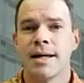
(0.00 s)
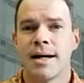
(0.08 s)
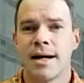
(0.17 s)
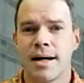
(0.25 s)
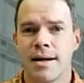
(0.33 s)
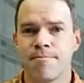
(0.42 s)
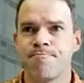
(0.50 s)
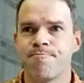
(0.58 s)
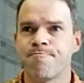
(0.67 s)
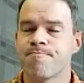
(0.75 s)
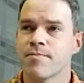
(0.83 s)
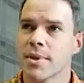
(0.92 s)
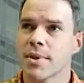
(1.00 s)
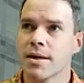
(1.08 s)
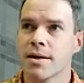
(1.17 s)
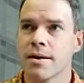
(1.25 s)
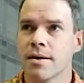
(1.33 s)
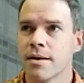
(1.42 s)

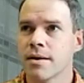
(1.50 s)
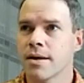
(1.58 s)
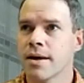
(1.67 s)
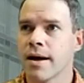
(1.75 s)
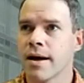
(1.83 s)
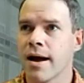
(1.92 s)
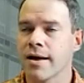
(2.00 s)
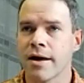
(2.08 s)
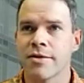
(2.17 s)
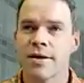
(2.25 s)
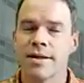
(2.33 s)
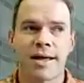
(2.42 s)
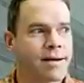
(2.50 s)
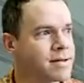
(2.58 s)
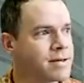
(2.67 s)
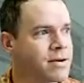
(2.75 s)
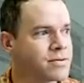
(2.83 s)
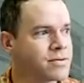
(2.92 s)
I think
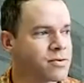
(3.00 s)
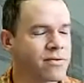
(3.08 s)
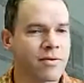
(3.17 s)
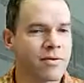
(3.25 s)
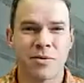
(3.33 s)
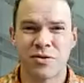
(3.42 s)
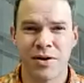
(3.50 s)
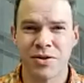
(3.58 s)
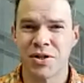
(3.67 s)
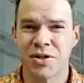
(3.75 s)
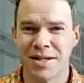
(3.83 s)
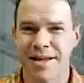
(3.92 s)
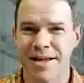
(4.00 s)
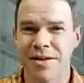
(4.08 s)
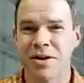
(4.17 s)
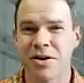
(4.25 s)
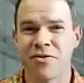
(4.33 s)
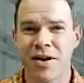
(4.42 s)
that, sort of almost functioned as like a
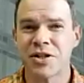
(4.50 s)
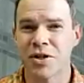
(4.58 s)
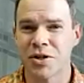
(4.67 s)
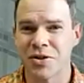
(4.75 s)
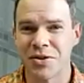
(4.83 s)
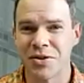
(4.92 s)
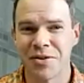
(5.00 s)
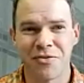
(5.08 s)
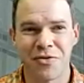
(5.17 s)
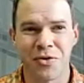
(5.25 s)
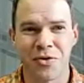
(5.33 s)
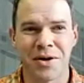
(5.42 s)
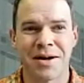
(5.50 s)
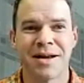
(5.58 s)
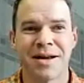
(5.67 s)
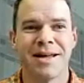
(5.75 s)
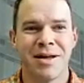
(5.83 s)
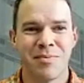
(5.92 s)
confessional for
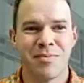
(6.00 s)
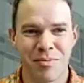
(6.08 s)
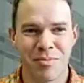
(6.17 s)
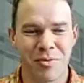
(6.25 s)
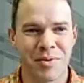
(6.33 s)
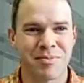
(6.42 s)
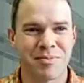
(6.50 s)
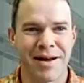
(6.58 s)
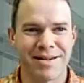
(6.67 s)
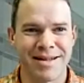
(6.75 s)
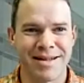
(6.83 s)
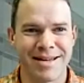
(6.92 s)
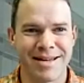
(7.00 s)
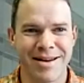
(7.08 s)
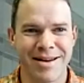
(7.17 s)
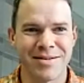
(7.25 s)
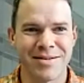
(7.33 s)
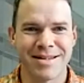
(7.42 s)
people responding.
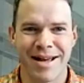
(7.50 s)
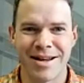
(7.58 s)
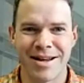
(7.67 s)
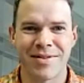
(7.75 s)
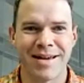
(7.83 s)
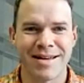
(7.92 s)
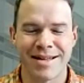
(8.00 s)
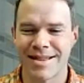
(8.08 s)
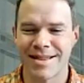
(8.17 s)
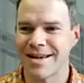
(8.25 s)
It's kind of like